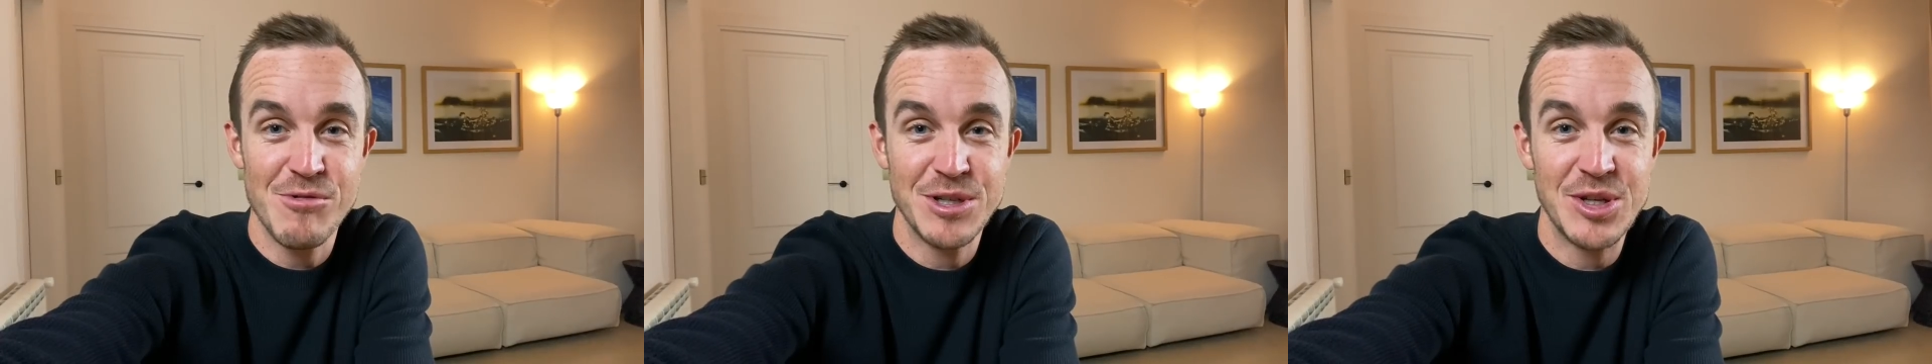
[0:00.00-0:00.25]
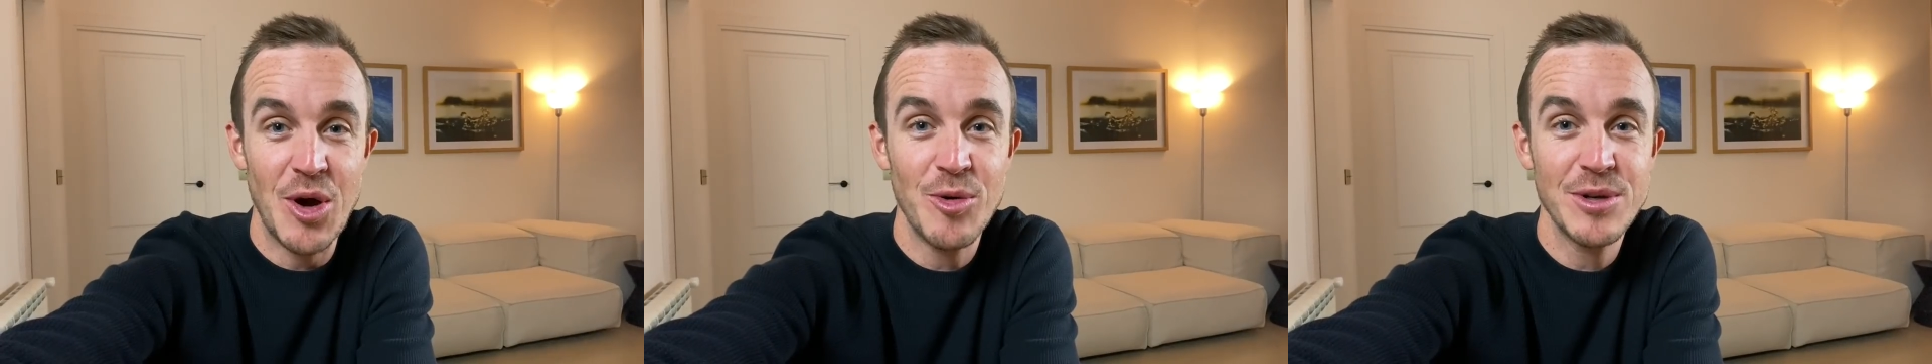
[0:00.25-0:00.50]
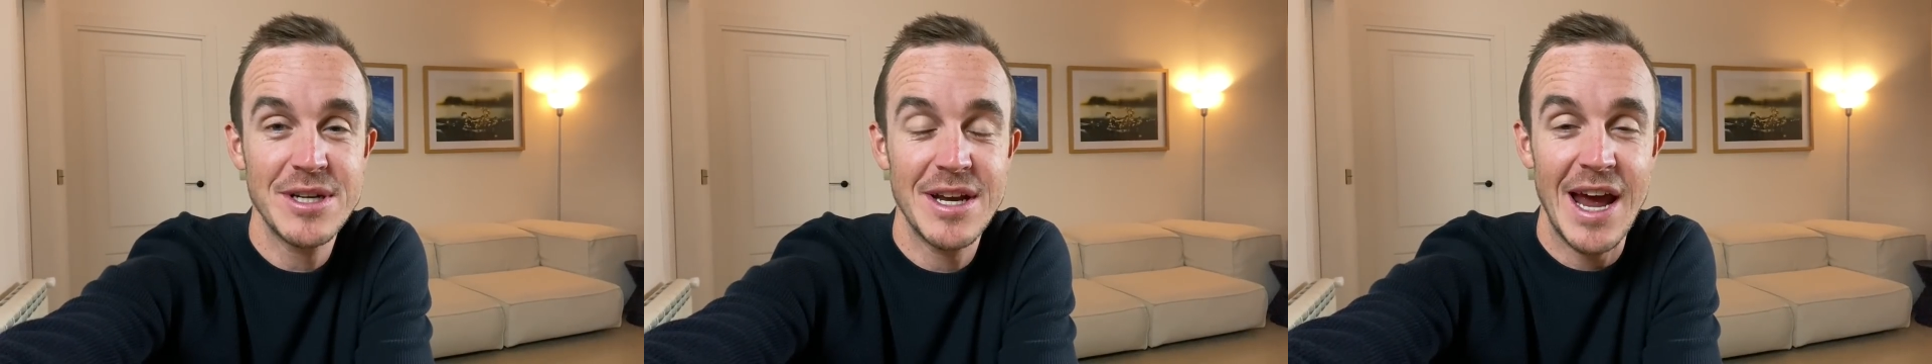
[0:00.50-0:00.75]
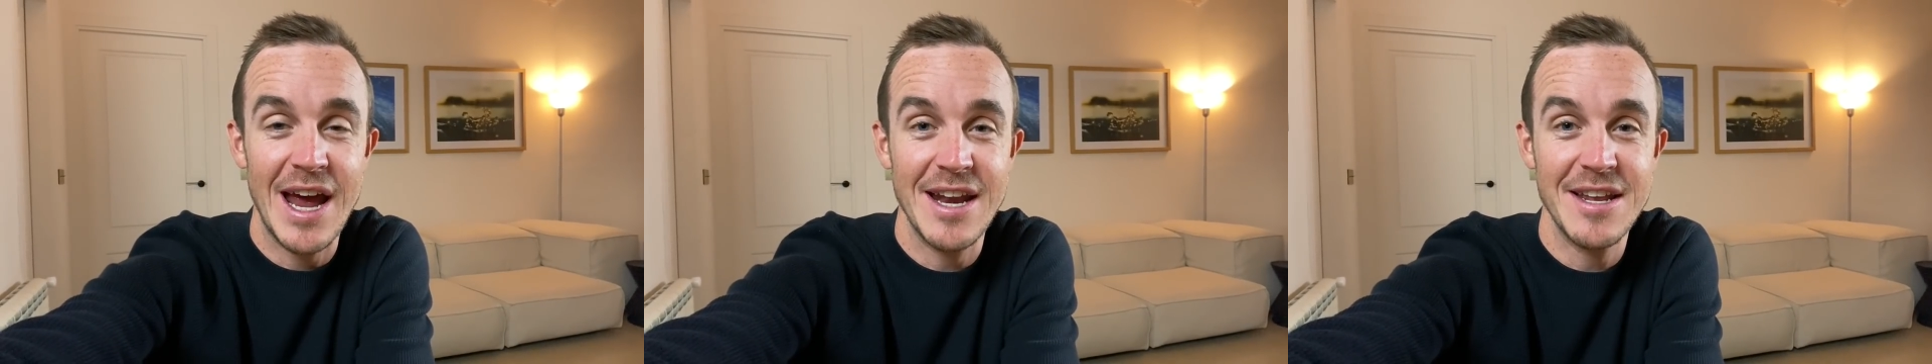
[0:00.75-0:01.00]
result
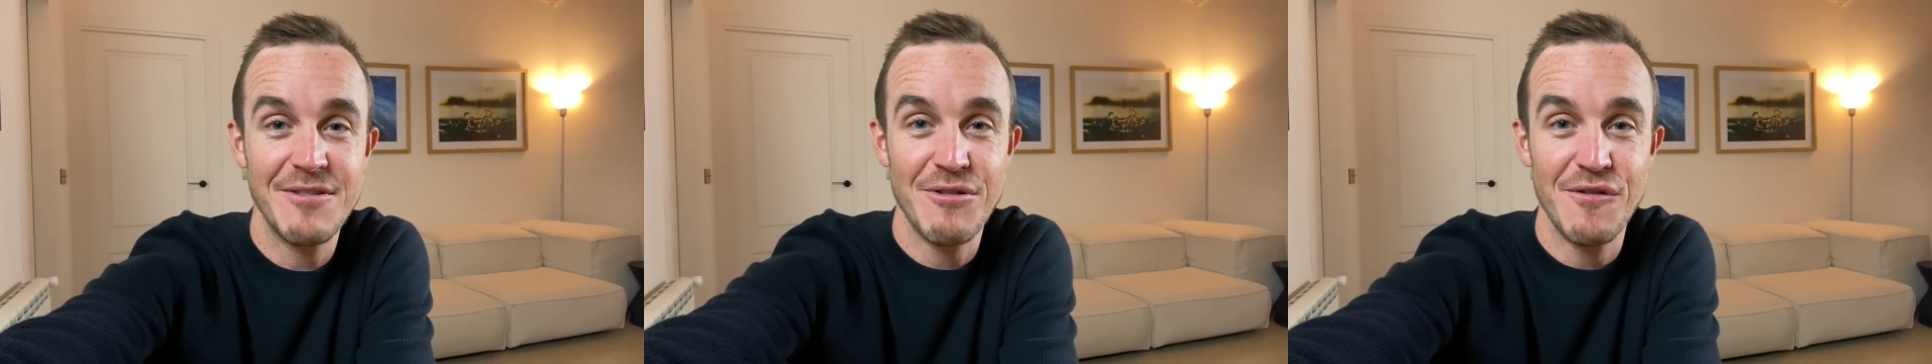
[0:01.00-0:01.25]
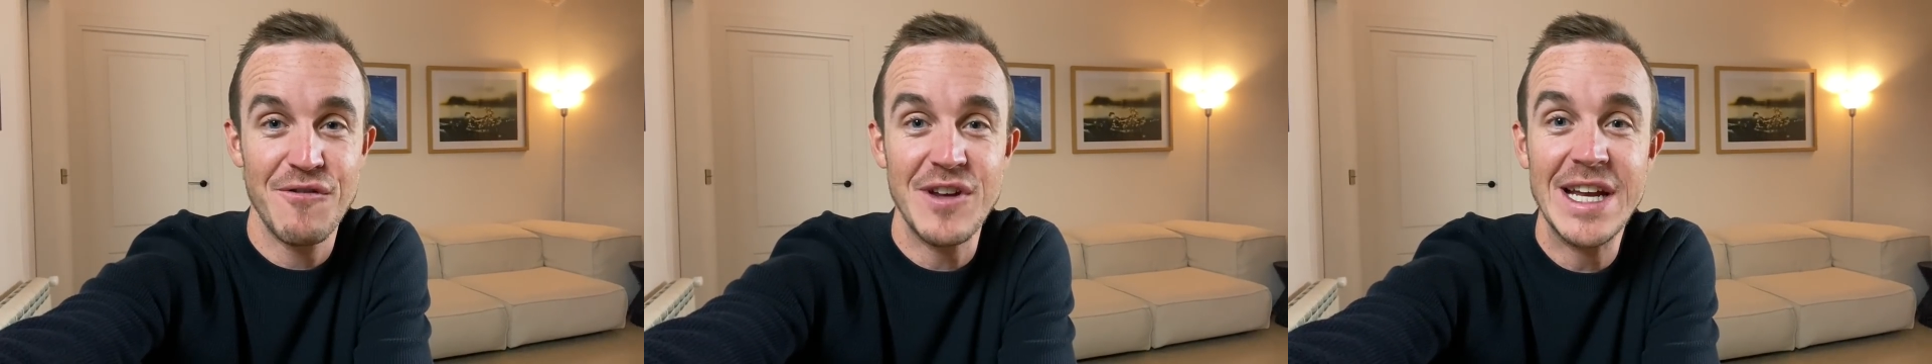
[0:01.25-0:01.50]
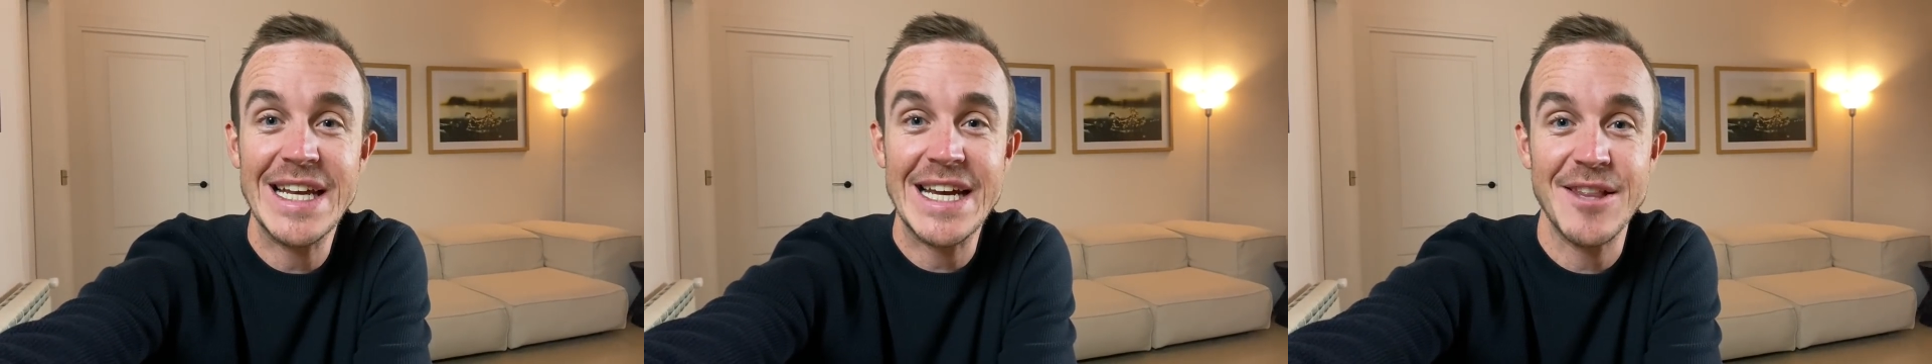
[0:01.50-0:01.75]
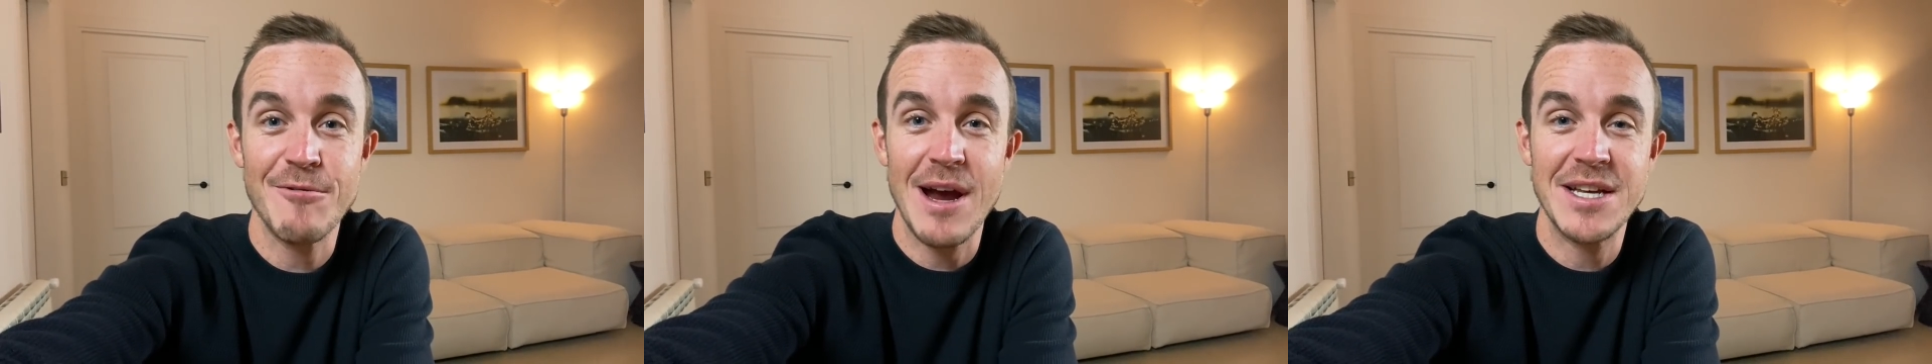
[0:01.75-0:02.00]
and a different feeling
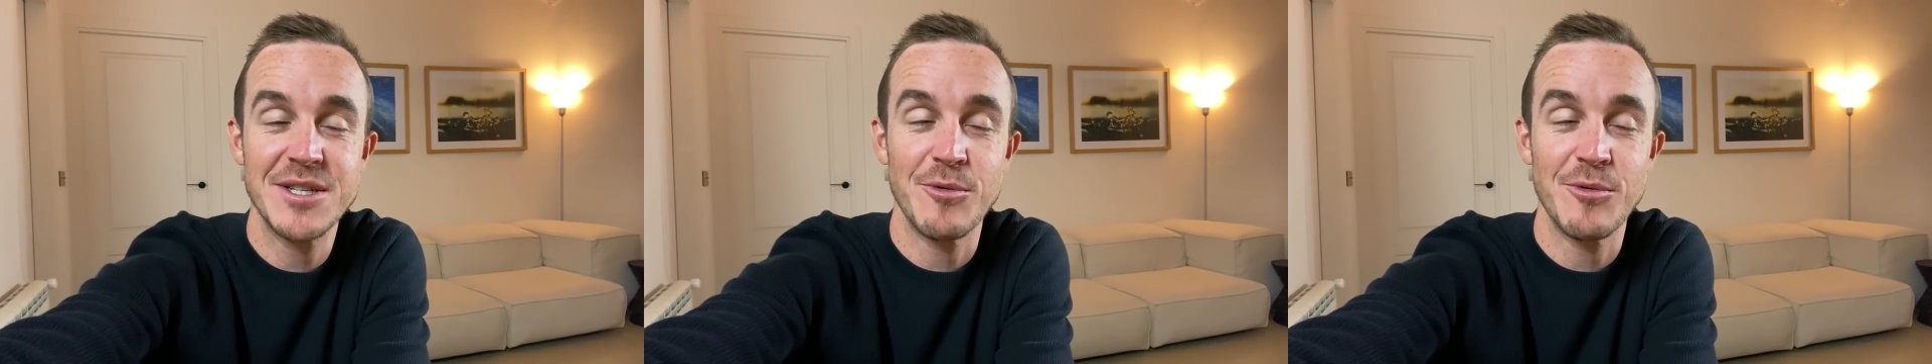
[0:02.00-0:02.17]
in the race